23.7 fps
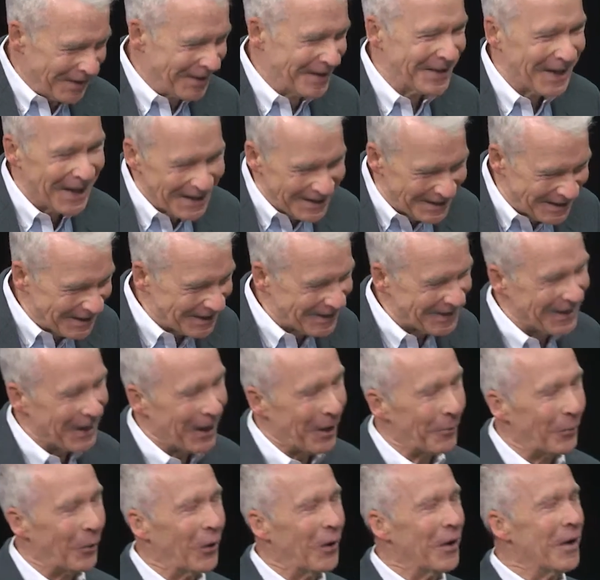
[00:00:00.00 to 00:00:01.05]
This, this is
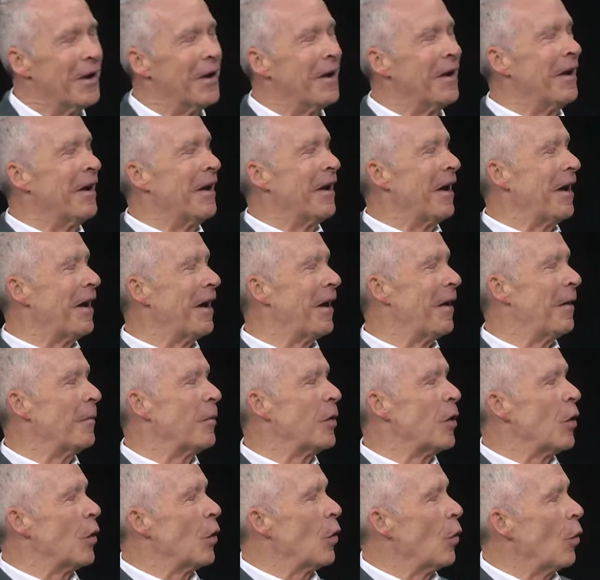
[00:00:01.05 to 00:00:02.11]
terrible. Uh,
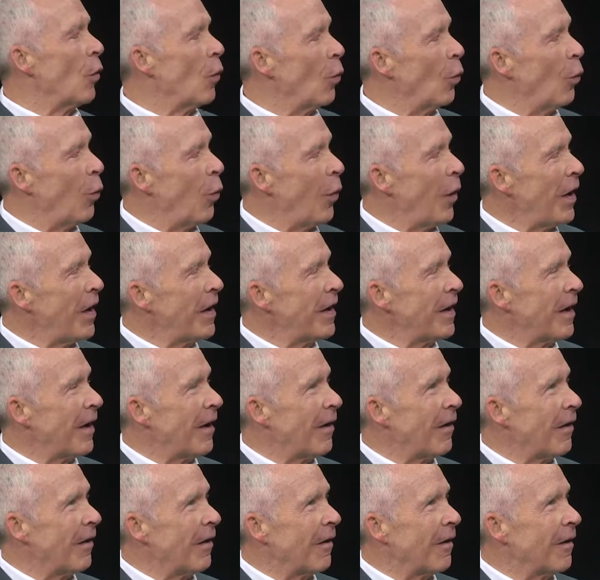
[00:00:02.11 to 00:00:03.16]
what
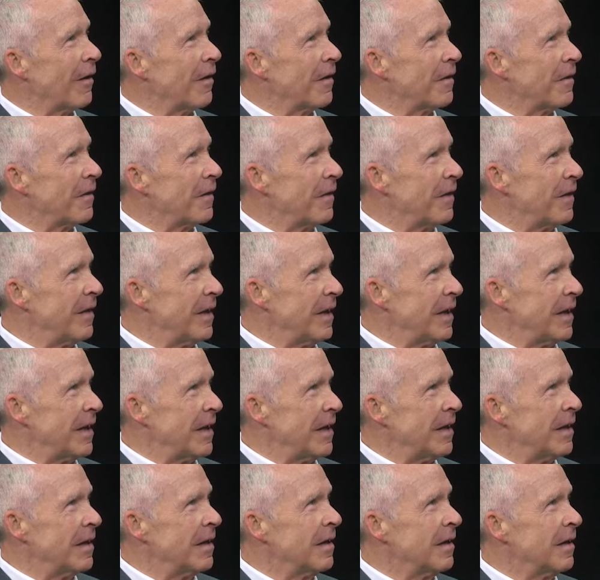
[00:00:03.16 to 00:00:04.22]
are
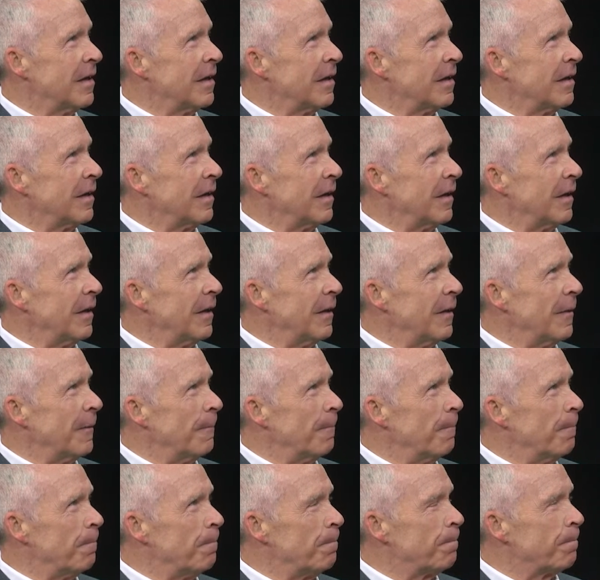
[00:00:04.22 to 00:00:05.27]
the
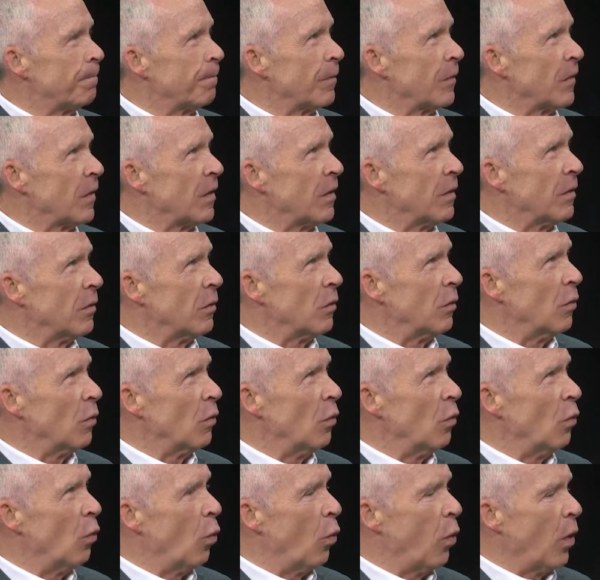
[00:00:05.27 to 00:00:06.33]
um,
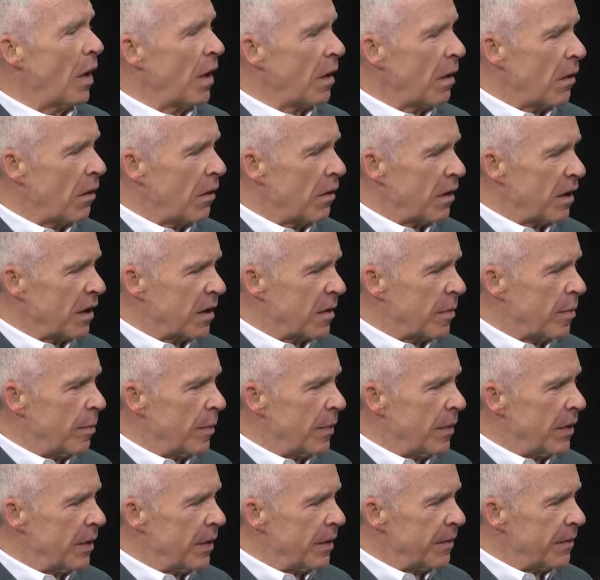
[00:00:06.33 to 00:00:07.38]
what are the,
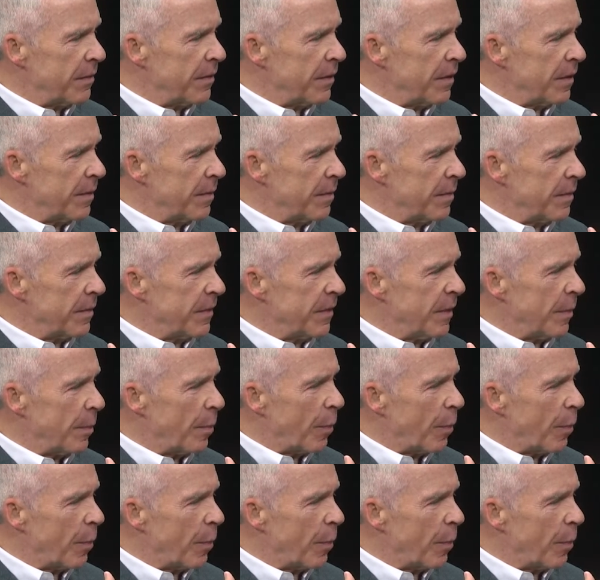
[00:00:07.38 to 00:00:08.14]
the the